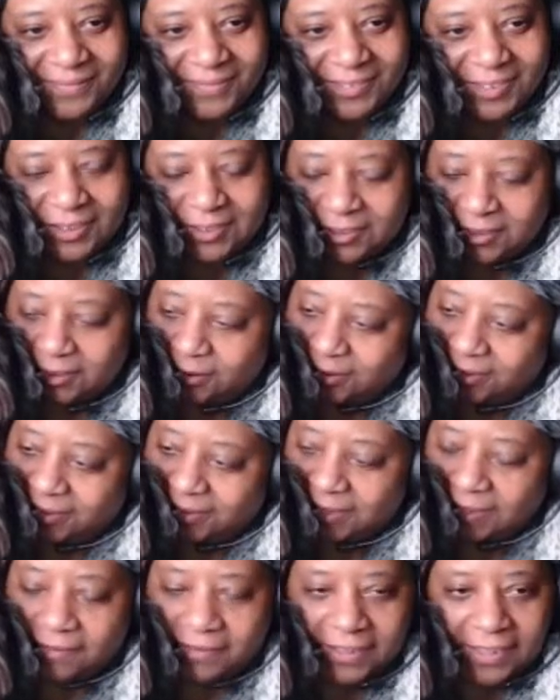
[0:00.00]
You're just going to
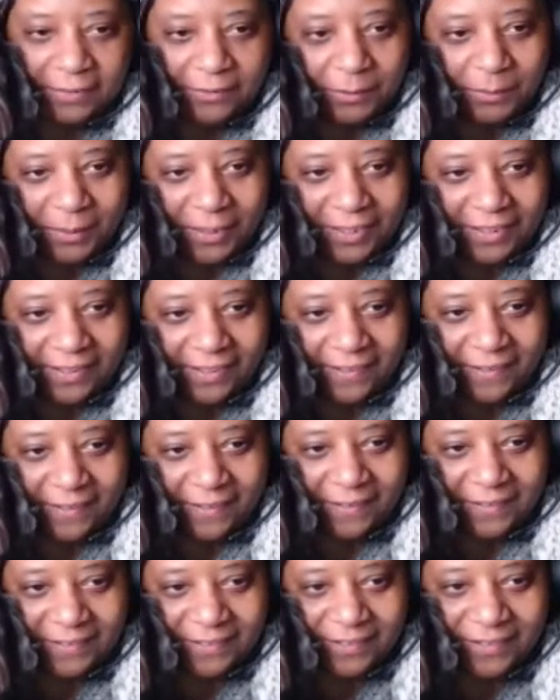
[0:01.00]
stare at everybody,
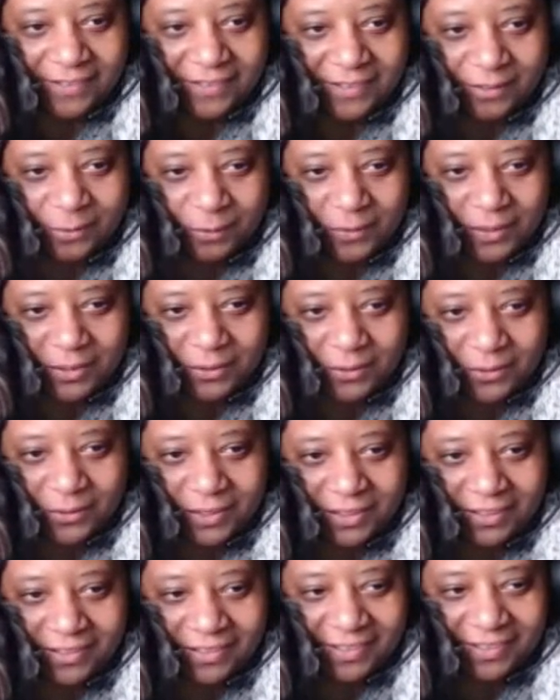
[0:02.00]
huh? This is what we're
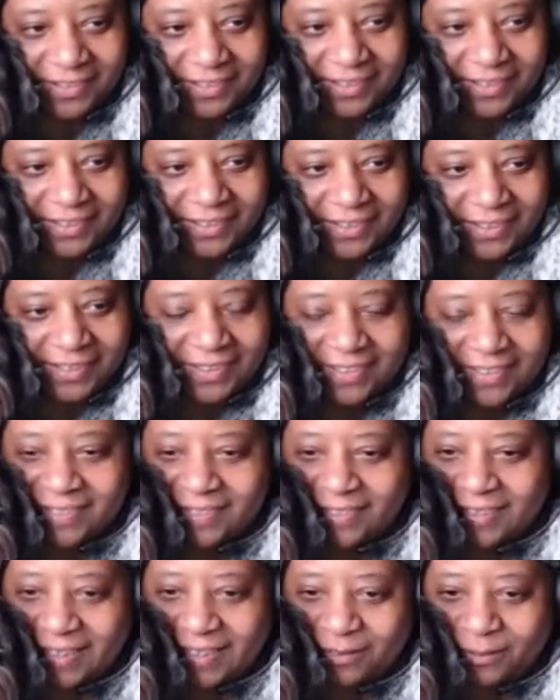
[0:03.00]
doing.
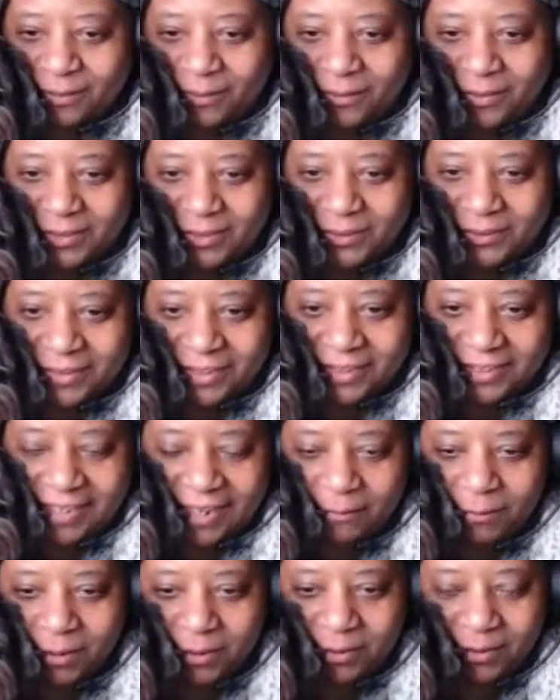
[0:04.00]
So that's what we're doing
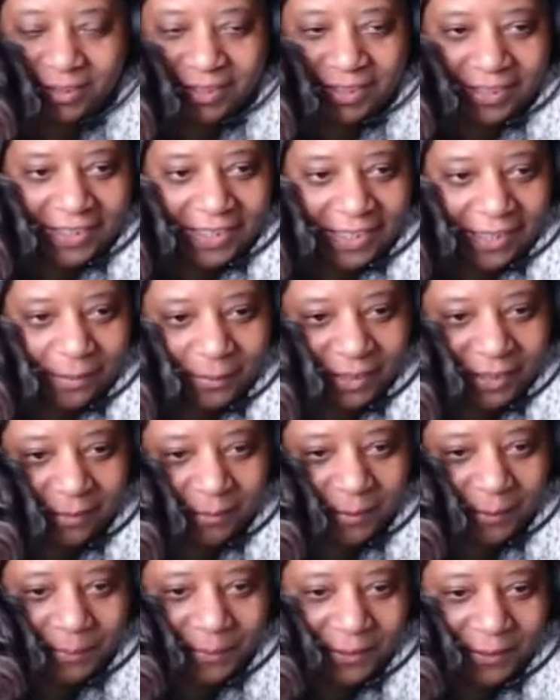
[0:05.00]
today. We're going to let Cammy
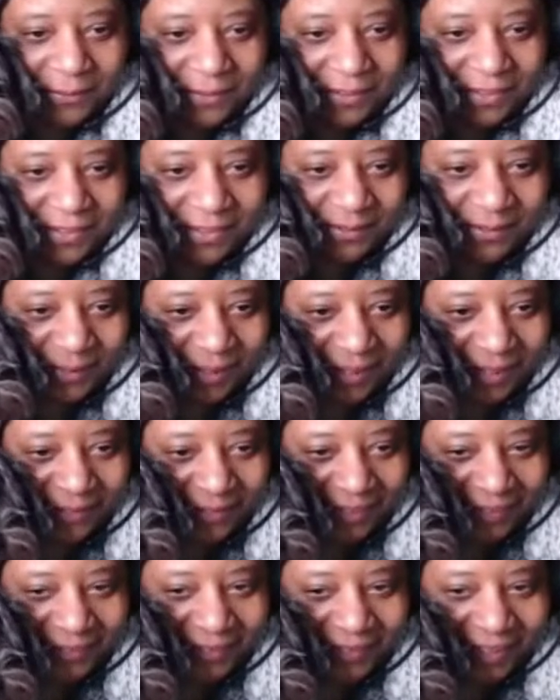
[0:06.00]
come up here with us,
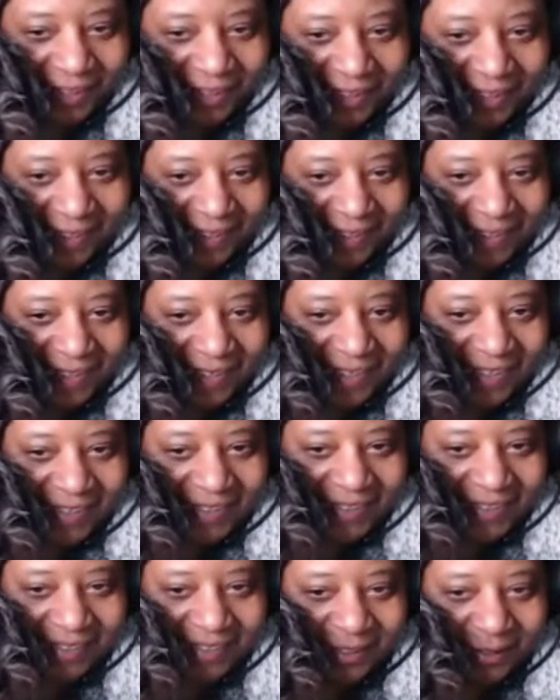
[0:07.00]
Raven. Okay,
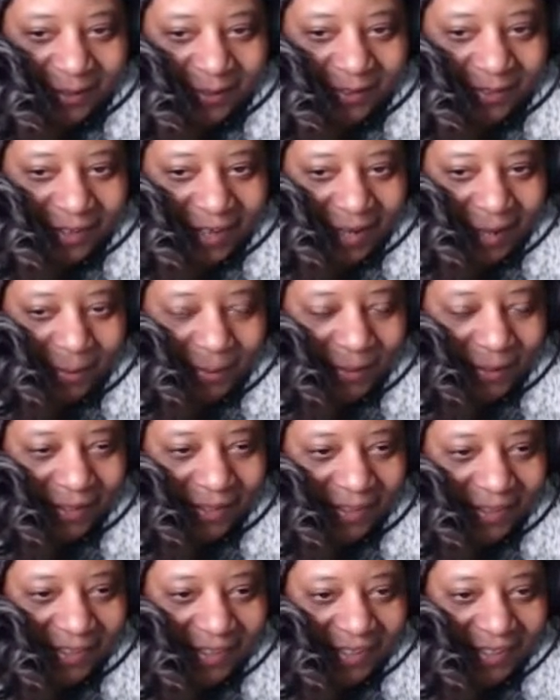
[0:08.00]
let's go grab
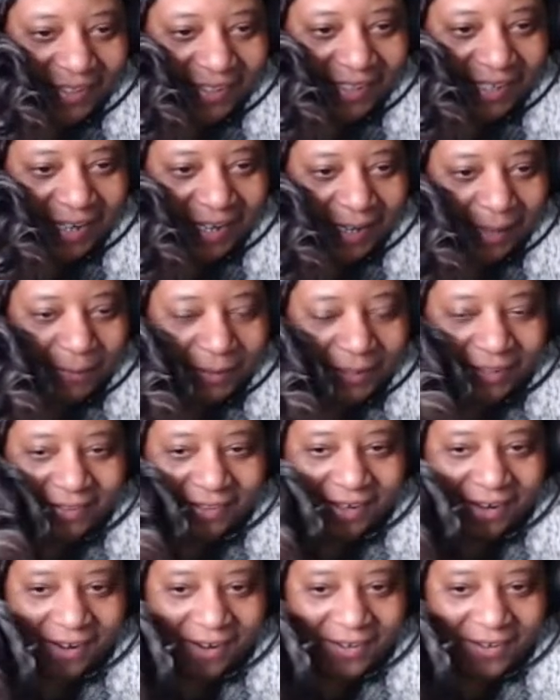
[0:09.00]
Cammy.
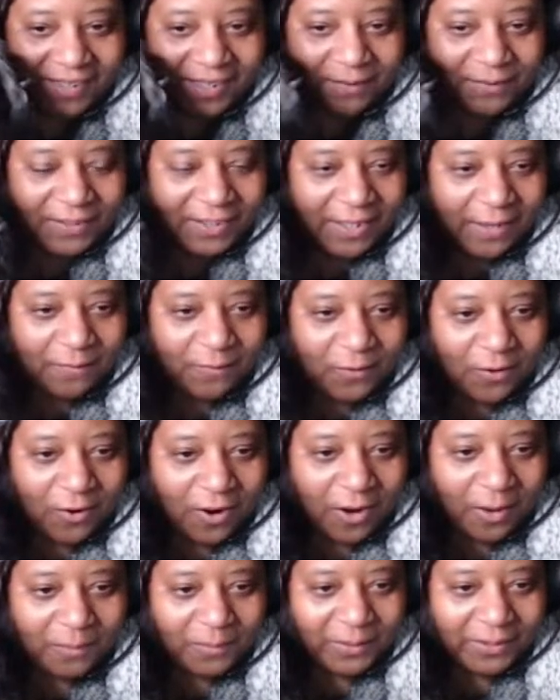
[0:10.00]
Y'all give it up
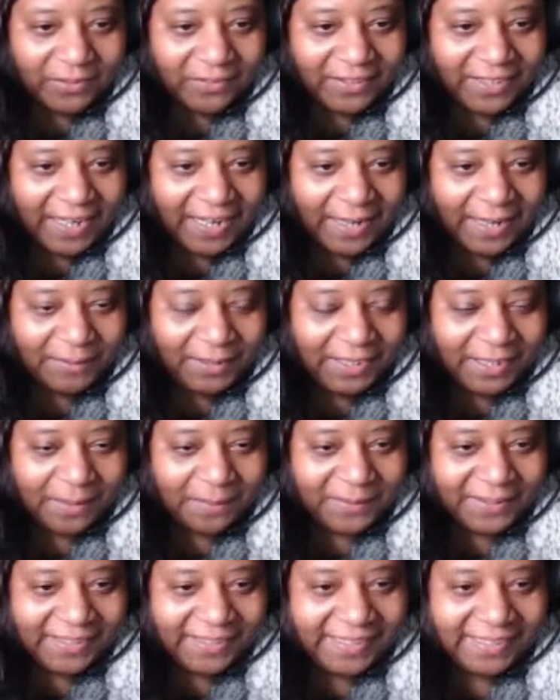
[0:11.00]
for our brother Cammy
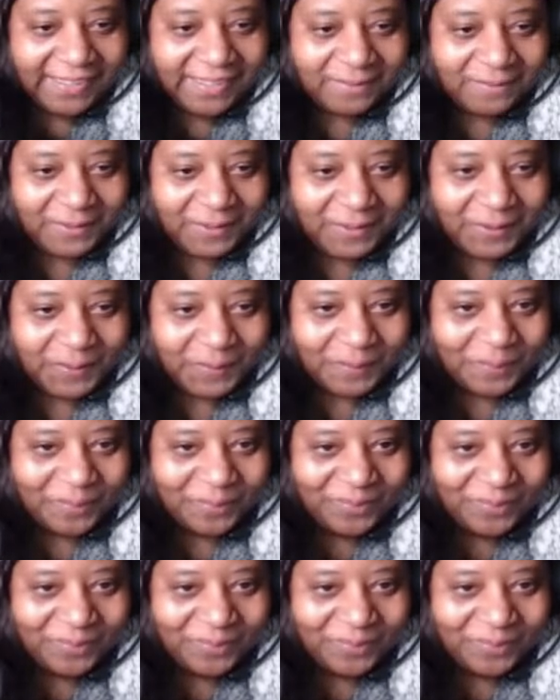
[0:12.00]
coming in the room.